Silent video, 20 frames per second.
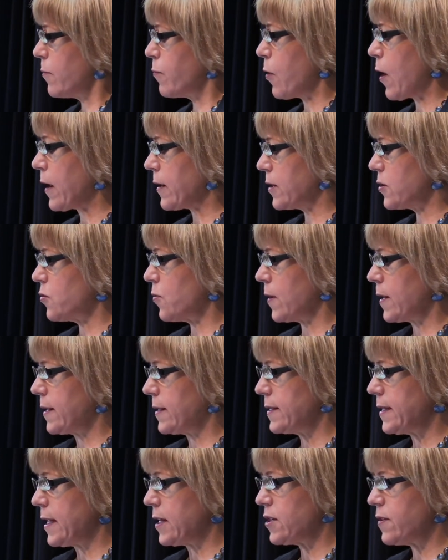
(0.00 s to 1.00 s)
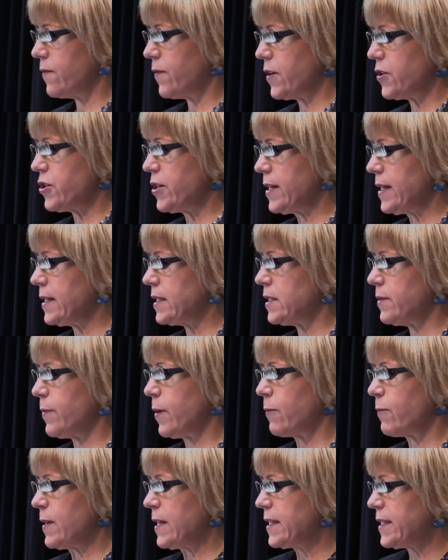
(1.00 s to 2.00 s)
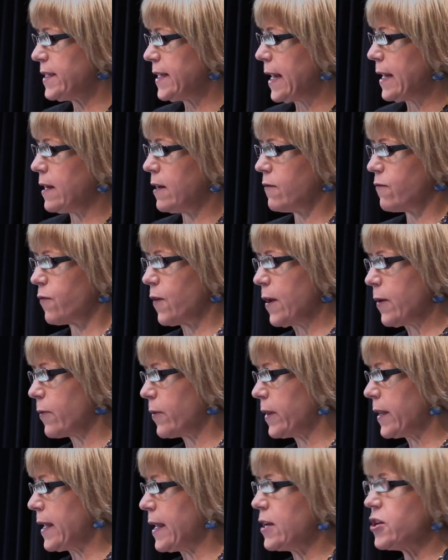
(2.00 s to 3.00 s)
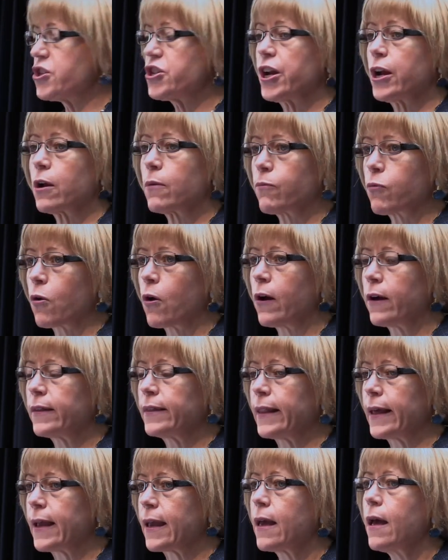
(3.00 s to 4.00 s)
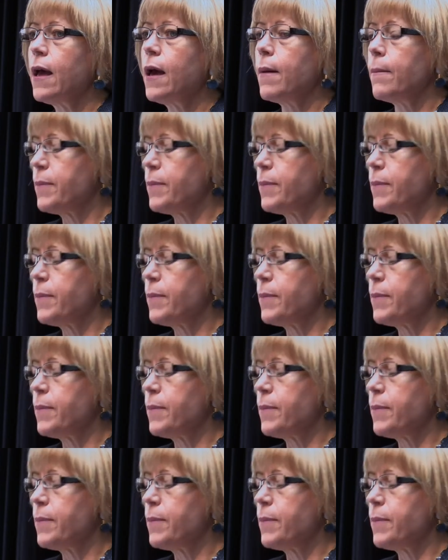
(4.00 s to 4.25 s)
The product organization vision needs to be restated frequently and shared broadly